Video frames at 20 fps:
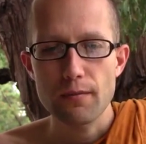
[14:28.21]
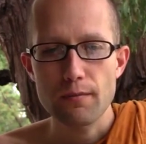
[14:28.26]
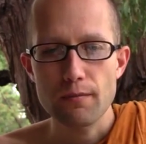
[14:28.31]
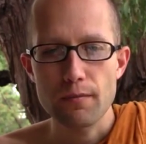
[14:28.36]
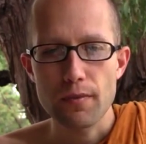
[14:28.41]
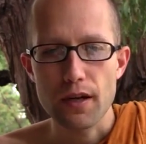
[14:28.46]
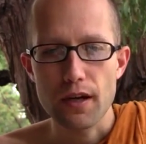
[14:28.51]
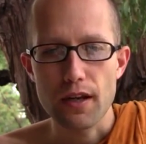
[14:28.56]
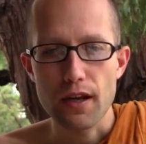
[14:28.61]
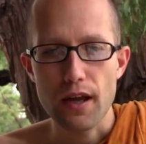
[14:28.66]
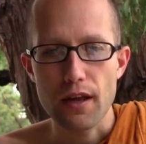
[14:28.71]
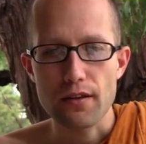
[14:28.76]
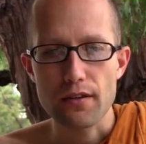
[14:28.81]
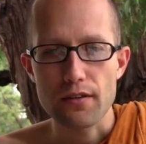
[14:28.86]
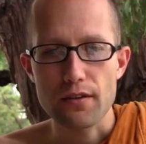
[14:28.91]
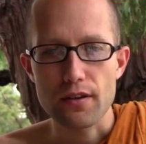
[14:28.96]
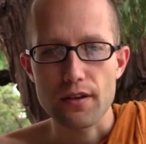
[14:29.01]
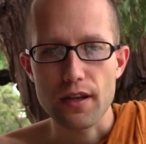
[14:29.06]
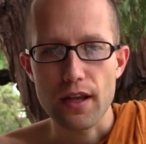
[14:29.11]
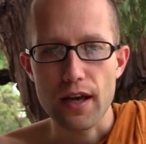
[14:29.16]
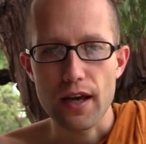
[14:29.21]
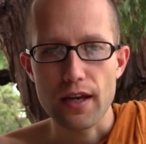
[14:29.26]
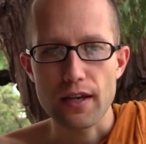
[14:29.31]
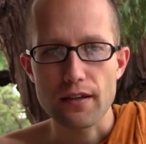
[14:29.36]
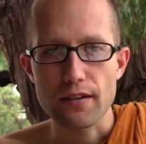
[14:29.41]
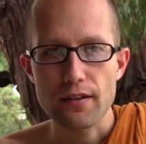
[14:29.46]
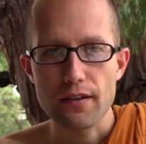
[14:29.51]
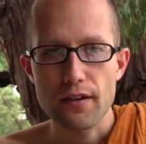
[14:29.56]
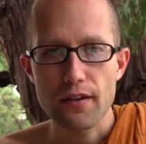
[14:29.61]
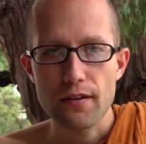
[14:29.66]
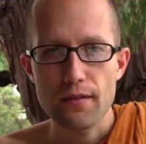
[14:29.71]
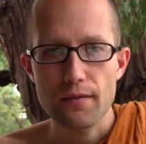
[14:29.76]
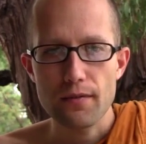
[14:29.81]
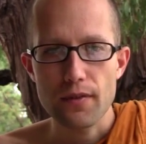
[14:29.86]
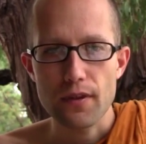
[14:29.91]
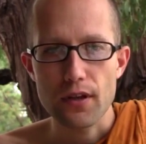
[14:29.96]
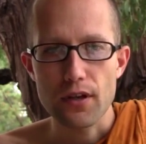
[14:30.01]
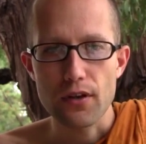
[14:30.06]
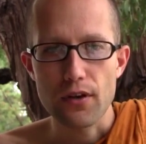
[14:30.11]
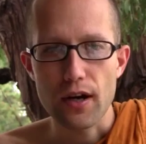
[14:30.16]
But other than that,
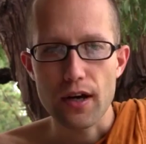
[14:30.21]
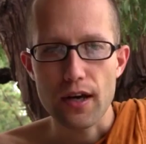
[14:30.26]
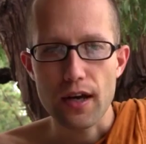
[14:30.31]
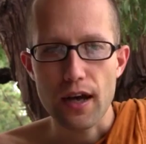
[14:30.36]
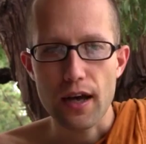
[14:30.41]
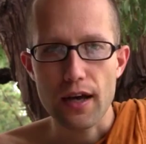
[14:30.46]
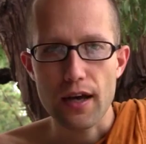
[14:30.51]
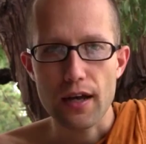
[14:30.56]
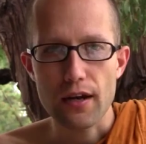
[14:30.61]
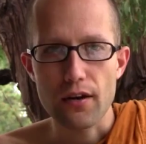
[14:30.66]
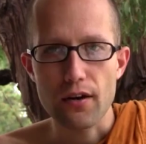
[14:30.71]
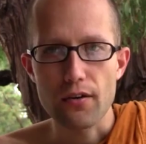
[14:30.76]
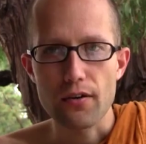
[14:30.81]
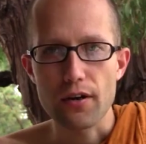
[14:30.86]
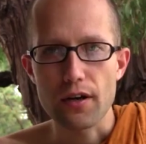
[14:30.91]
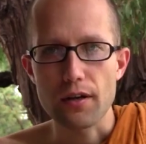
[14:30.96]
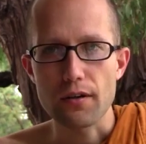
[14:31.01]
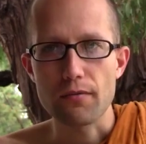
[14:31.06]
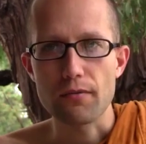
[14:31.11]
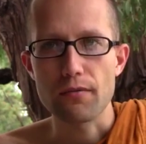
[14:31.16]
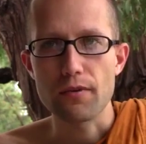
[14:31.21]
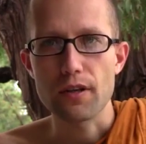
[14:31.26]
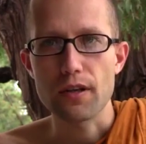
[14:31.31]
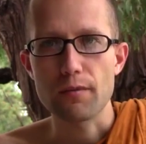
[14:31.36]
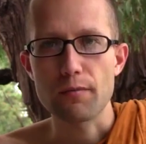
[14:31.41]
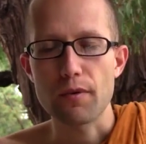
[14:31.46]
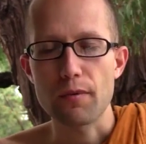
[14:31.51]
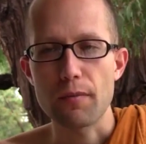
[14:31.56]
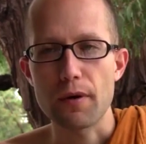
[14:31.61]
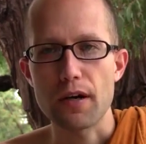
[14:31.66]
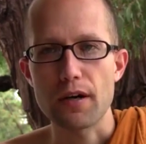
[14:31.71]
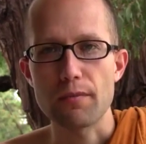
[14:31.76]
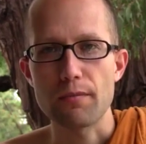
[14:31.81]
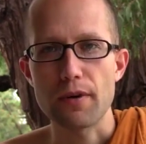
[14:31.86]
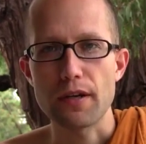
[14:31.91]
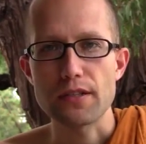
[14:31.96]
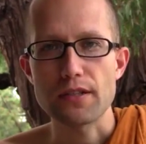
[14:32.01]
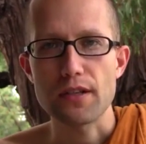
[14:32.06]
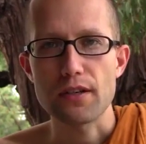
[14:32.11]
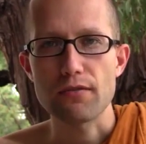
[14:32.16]
I had already really prepared
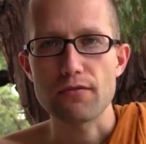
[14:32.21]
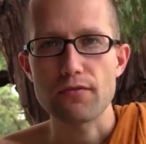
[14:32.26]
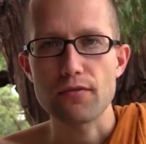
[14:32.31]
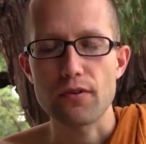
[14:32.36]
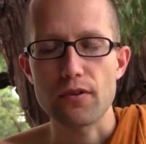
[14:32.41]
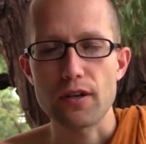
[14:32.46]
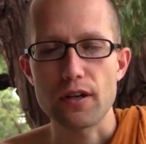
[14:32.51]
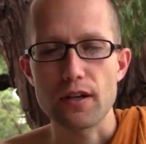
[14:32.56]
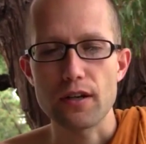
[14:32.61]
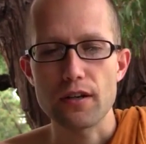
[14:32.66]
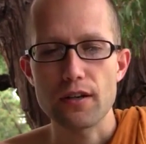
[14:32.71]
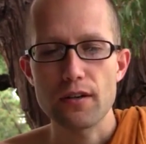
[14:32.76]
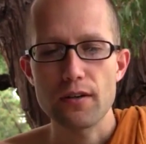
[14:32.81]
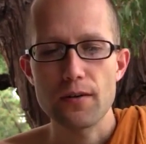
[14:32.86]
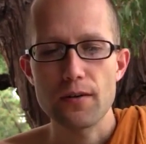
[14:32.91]
myself for it.